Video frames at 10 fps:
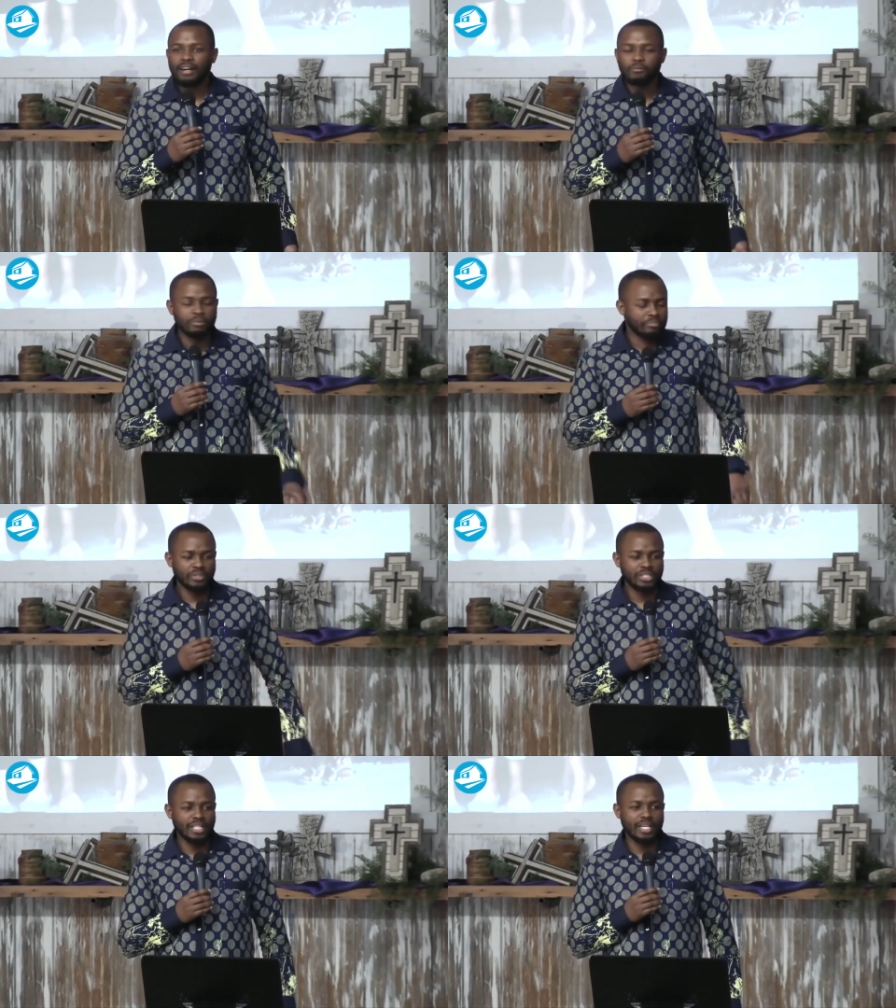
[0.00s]
we
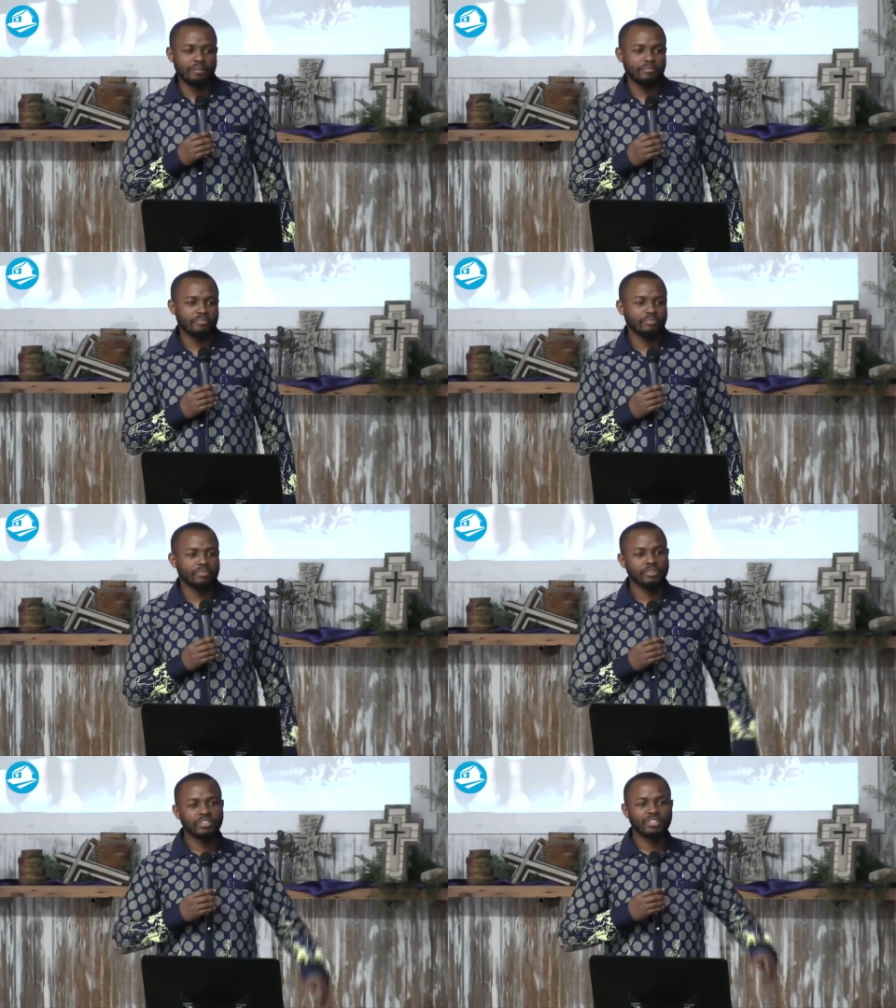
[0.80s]
pushed him
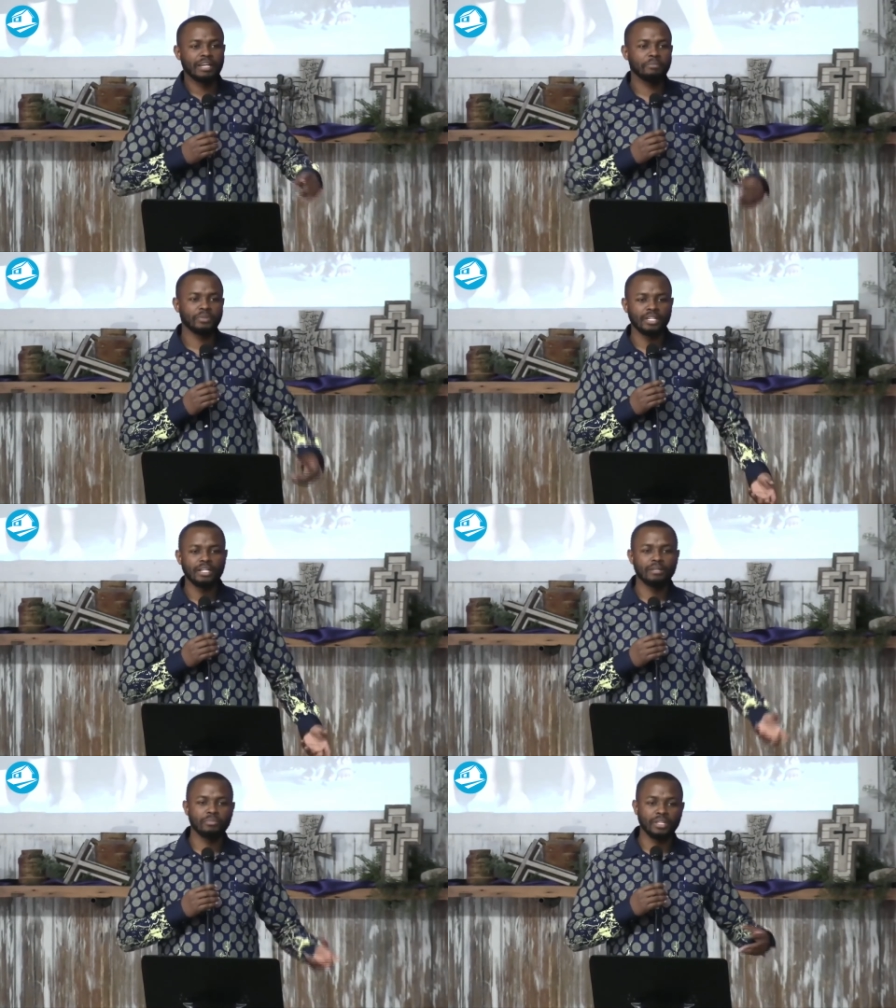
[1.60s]
but every time we tell
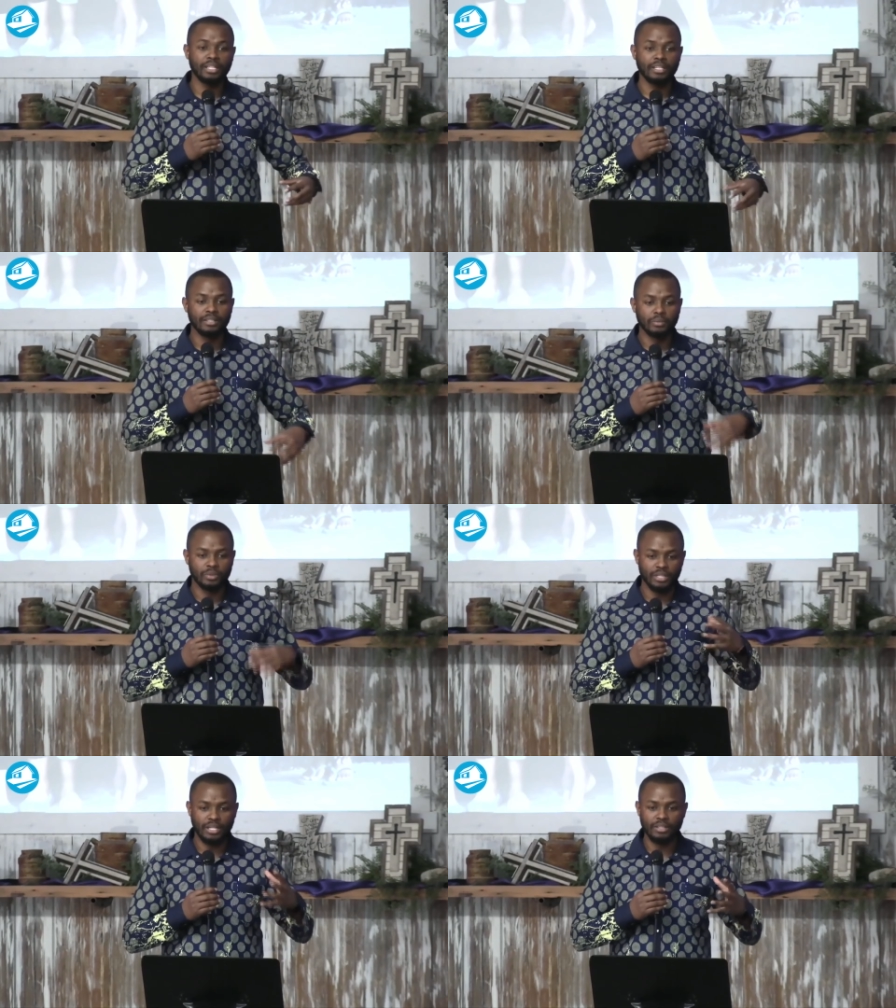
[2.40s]
him eat, we
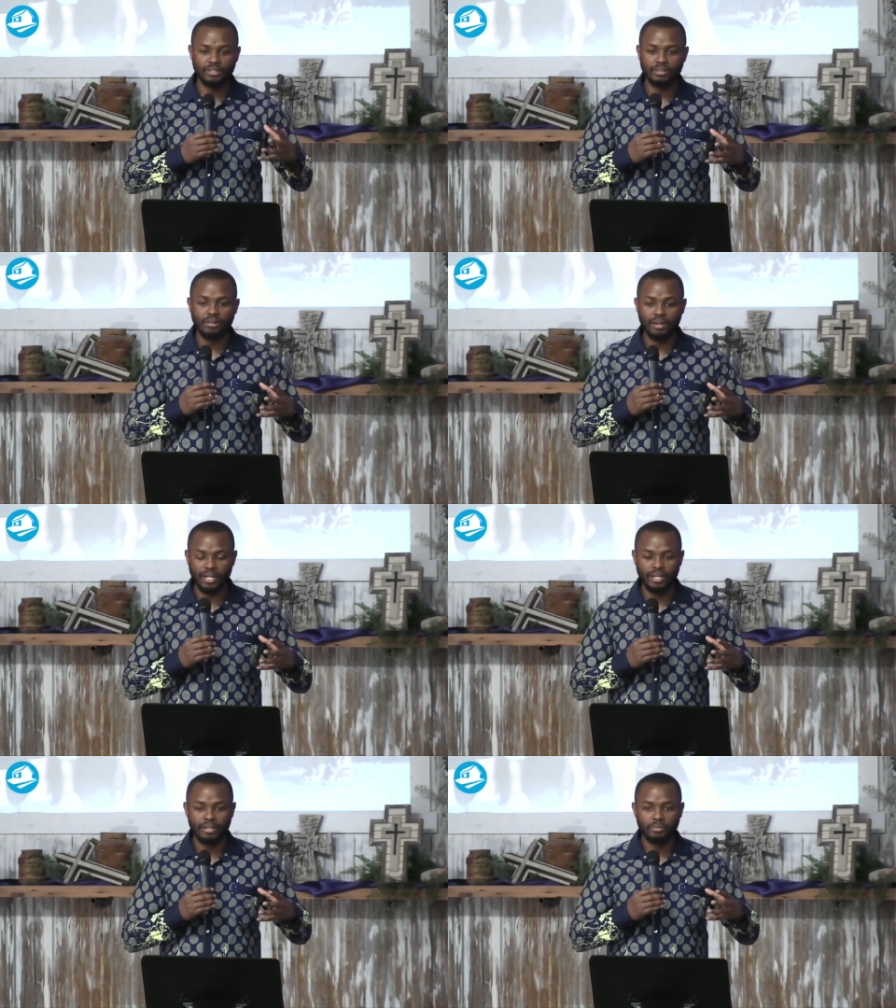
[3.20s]
started talking.